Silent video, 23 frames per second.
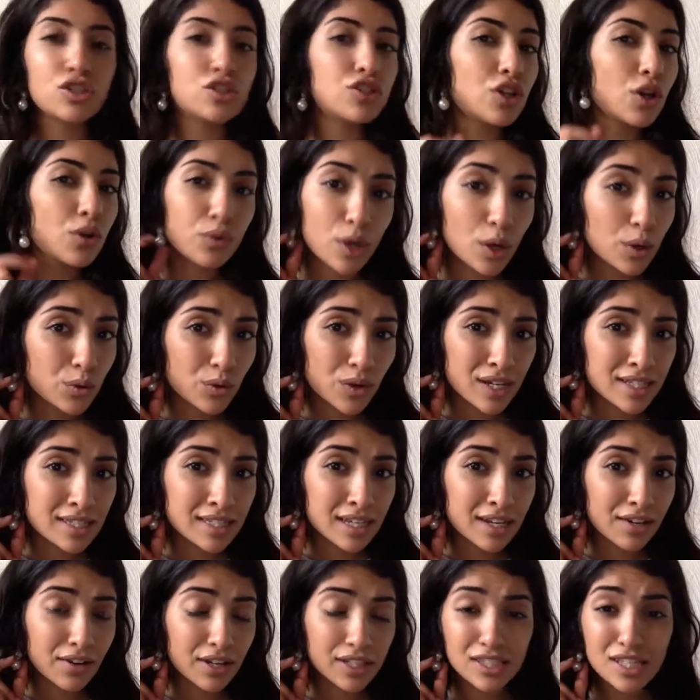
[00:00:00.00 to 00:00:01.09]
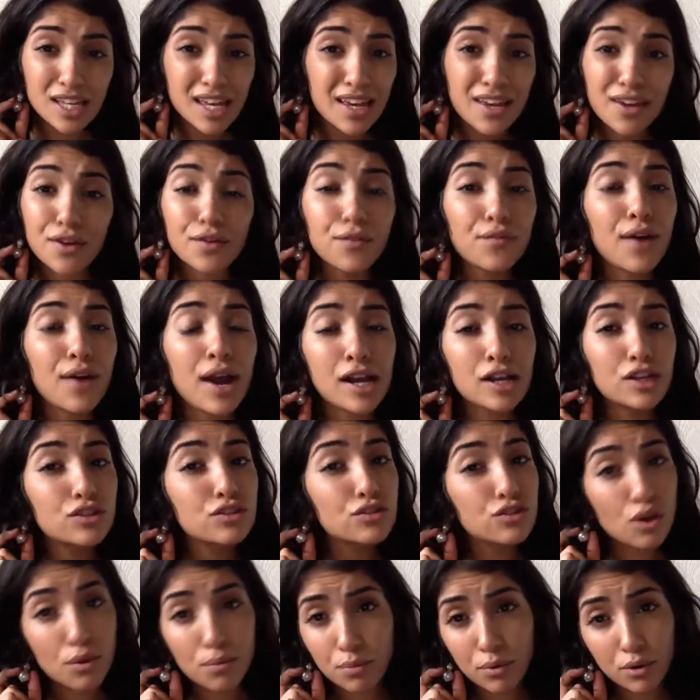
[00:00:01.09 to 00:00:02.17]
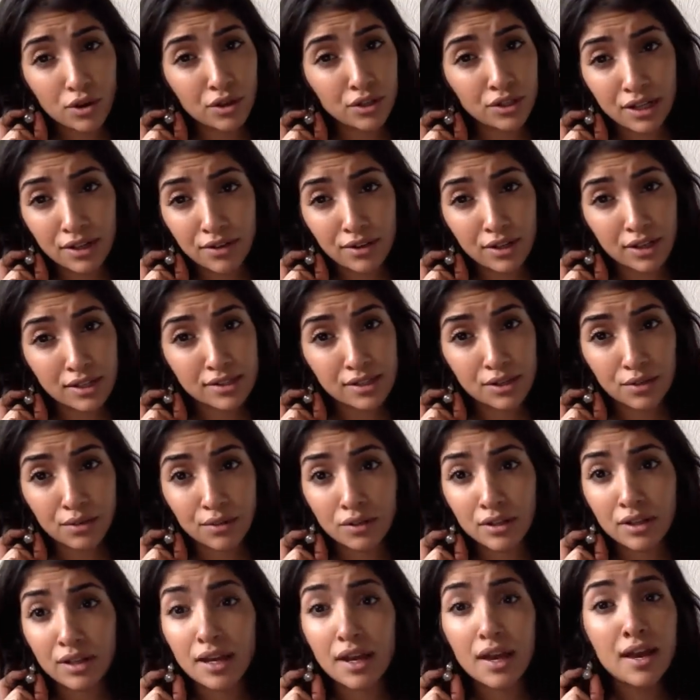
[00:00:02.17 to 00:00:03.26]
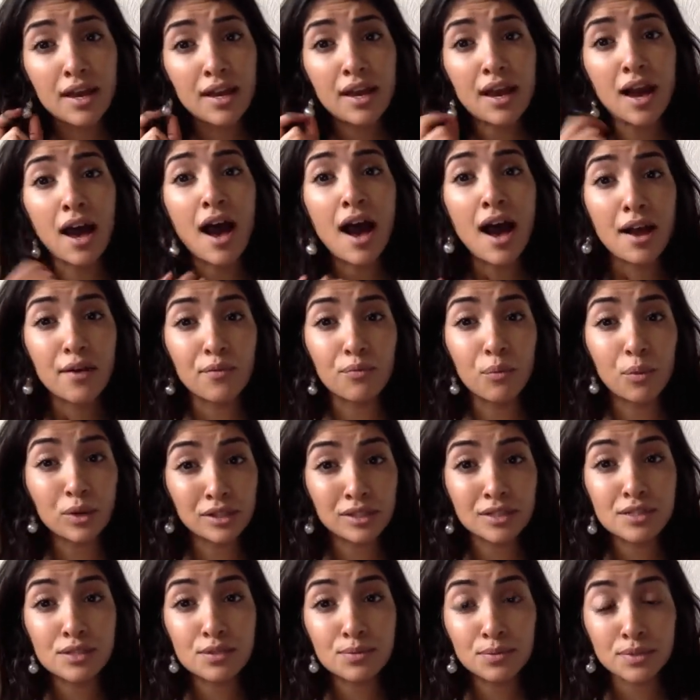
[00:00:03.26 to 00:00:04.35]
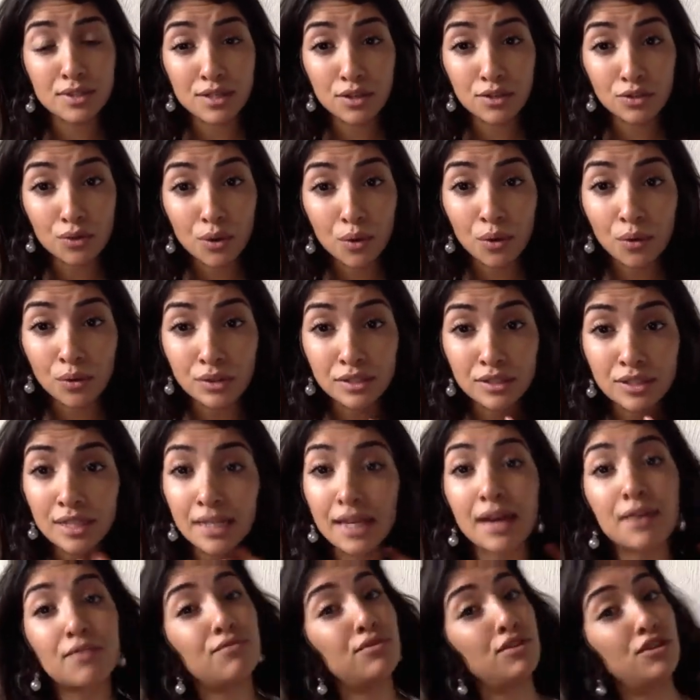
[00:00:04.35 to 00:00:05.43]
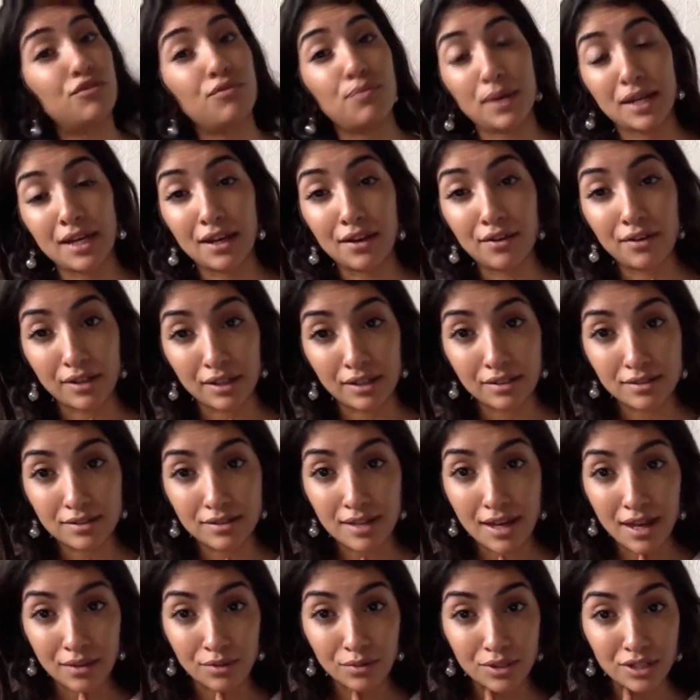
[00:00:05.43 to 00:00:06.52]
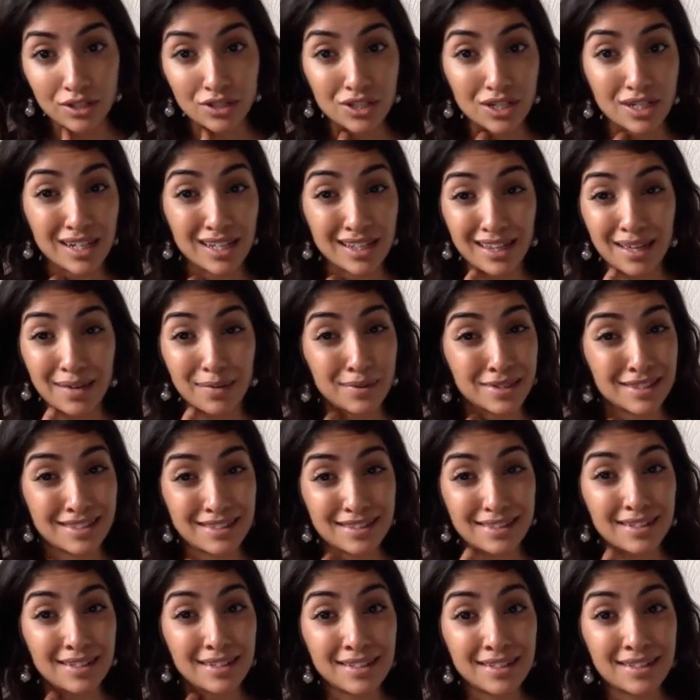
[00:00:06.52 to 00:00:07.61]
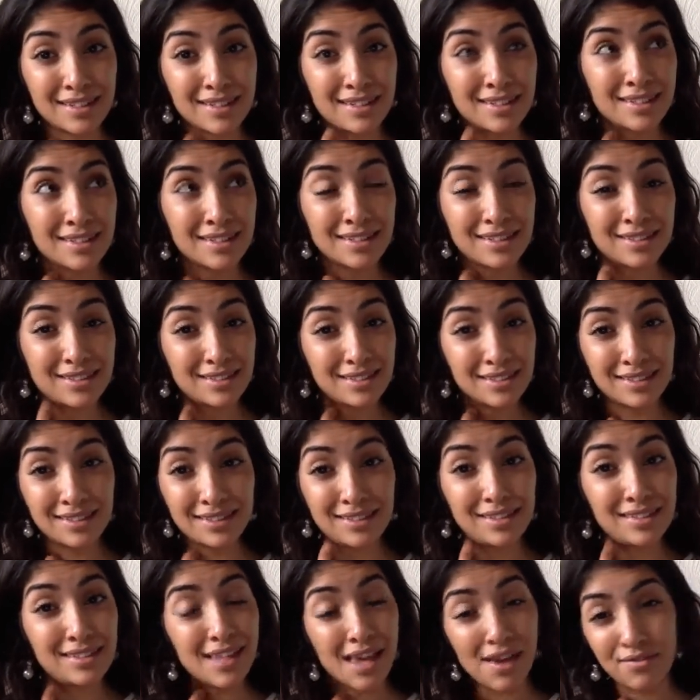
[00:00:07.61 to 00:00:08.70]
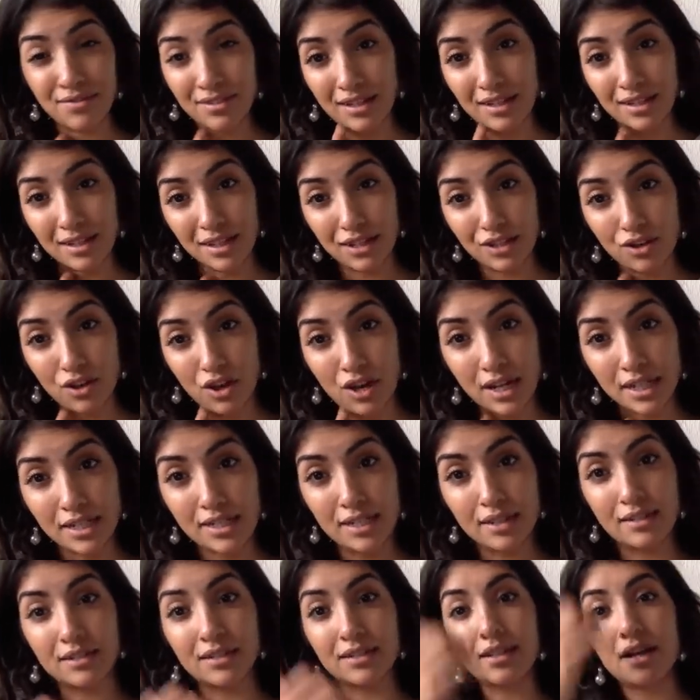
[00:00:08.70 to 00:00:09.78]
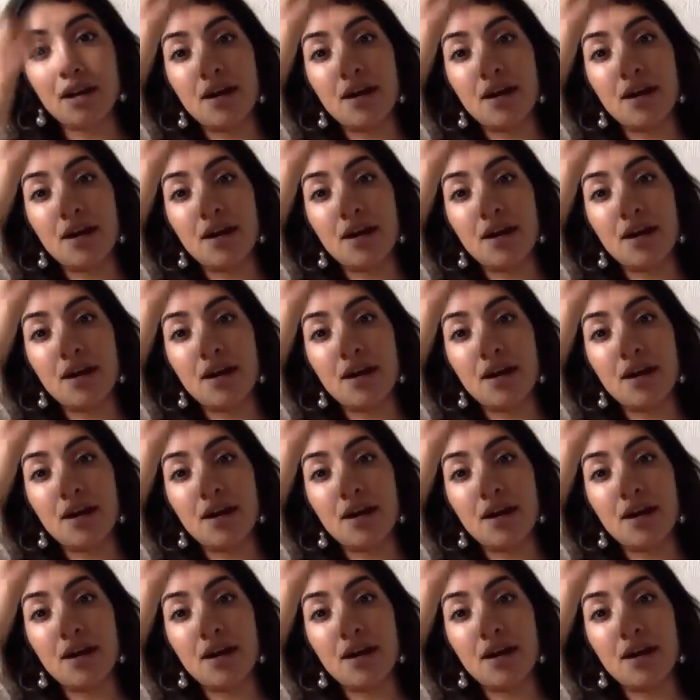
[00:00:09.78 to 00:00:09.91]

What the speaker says: Don't go crazy earrings. In fact, don't put on earrings at all. I once was told to get rid of my earrings at audition, and that was definitely not ideal.